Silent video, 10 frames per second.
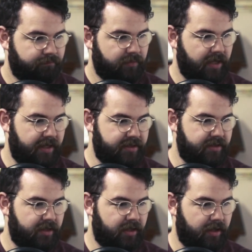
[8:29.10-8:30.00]
it's
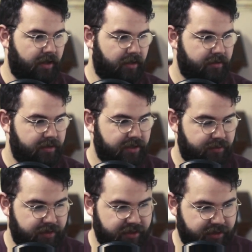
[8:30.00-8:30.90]
uh, this
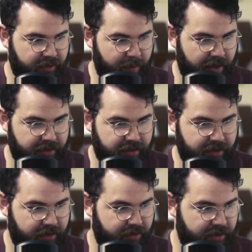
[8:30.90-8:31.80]
this command
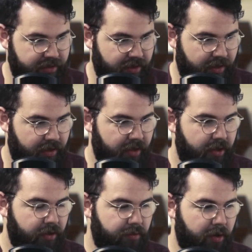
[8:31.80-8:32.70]
here, this uh,
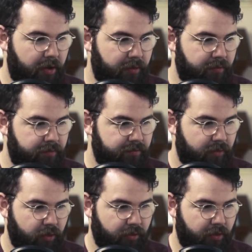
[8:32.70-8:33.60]
roam
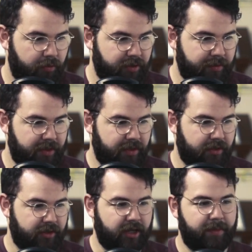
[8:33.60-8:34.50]
org-roam D B
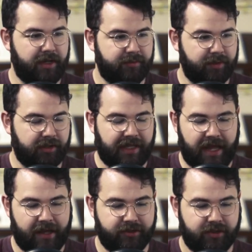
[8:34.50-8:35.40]
database build
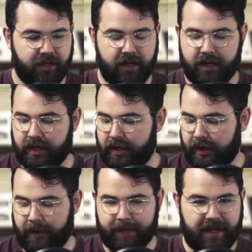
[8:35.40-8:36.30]
cache.
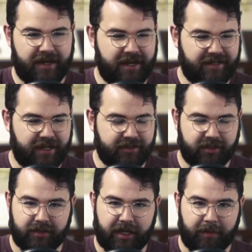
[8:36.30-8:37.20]
Um, it, it takes
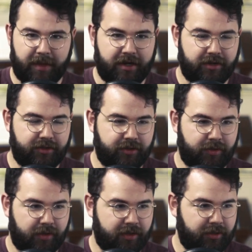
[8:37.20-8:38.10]
a, like a minute or two
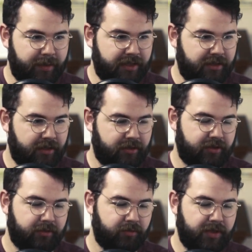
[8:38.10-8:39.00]
or a little bit to,
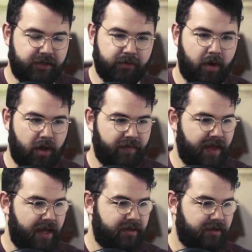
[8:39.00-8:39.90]
to redo all of
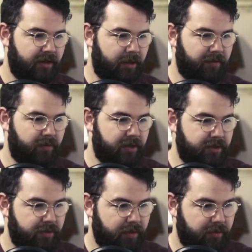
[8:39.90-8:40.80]
that. Um, if you want
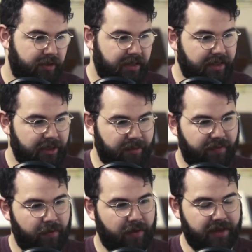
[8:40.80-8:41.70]
to do clear it
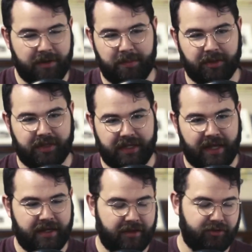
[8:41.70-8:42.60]
before and then build it
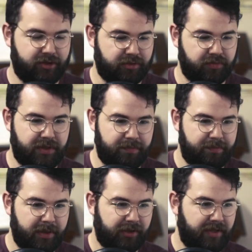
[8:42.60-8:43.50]
again, it'll just
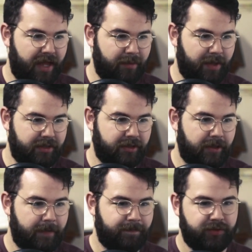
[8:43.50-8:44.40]
rebuild the database
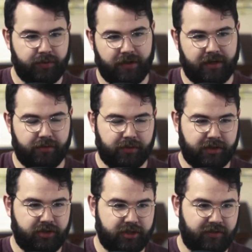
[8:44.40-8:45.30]
to where it'll
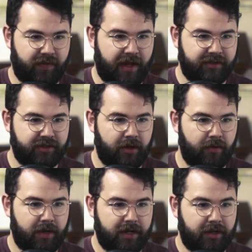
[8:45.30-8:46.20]
work just fine.
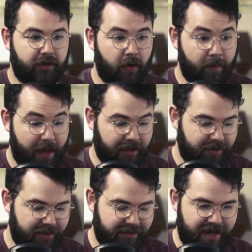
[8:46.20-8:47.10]
So going back
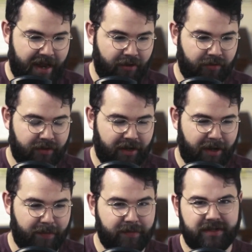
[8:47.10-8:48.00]
to this now,
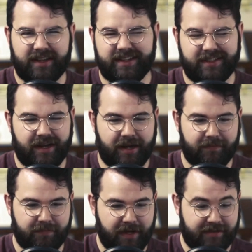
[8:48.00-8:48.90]
um, nice that
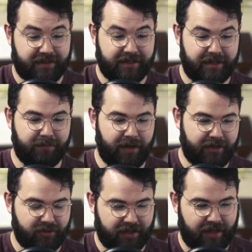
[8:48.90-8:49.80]
I nice that it did
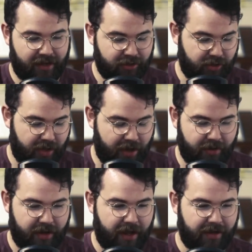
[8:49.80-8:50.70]
break, so I can kind of show you
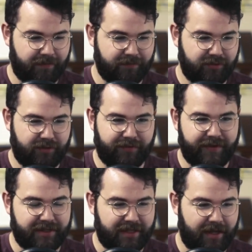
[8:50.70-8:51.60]
how I to
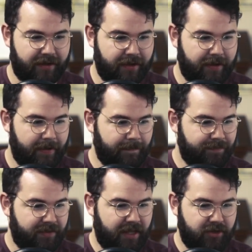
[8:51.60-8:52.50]
fix that.
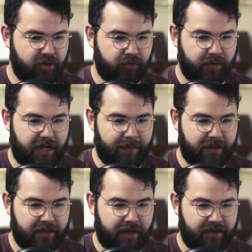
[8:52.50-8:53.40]
Then you just rename
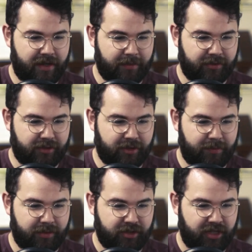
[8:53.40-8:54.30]
it, and then I'm just going
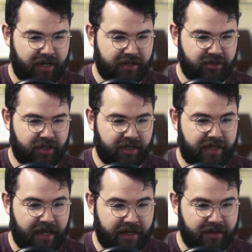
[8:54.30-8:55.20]
to put changed
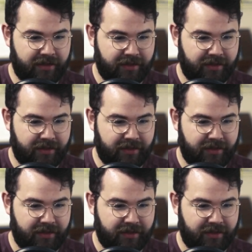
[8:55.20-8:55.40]
again.